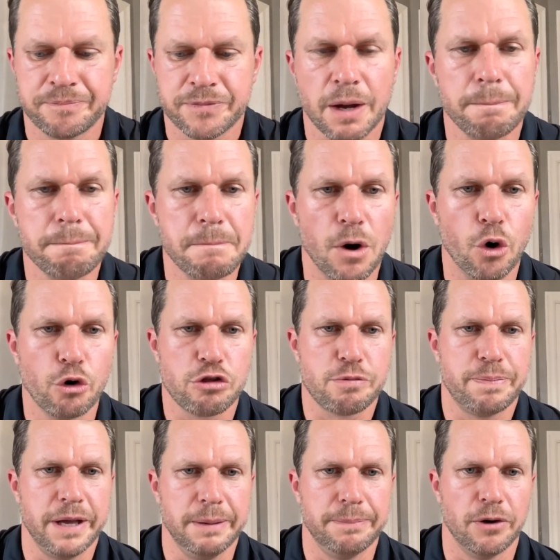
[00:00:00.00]
most
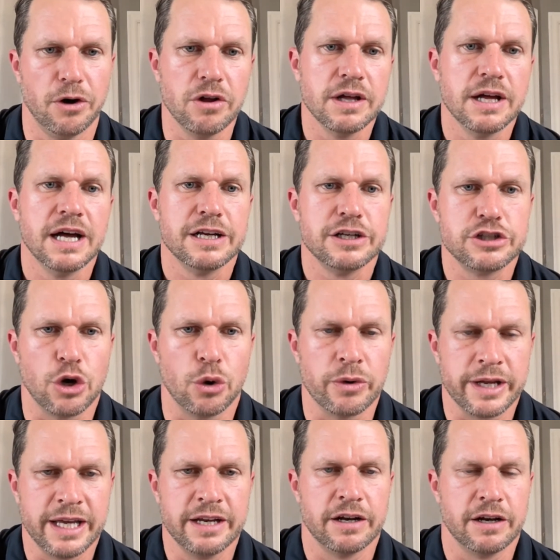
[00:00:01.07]
people don't
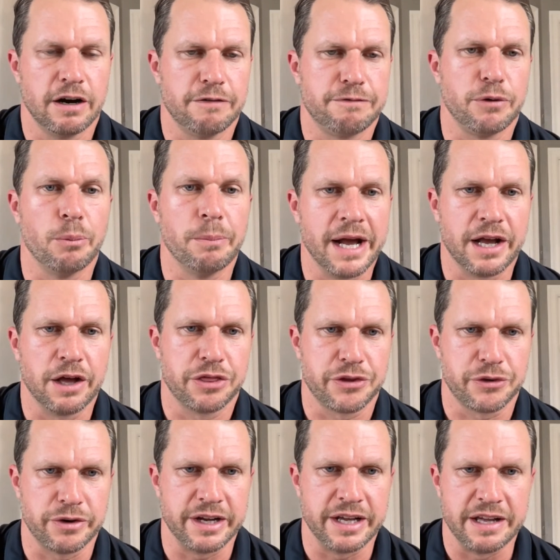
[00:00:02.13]
eat enough
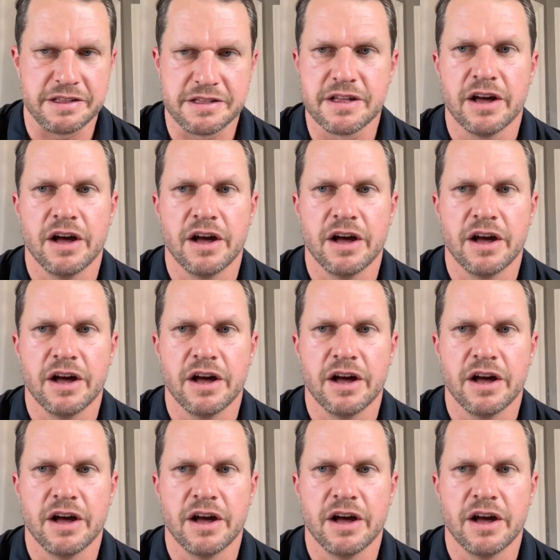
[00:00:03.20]
omega-3s.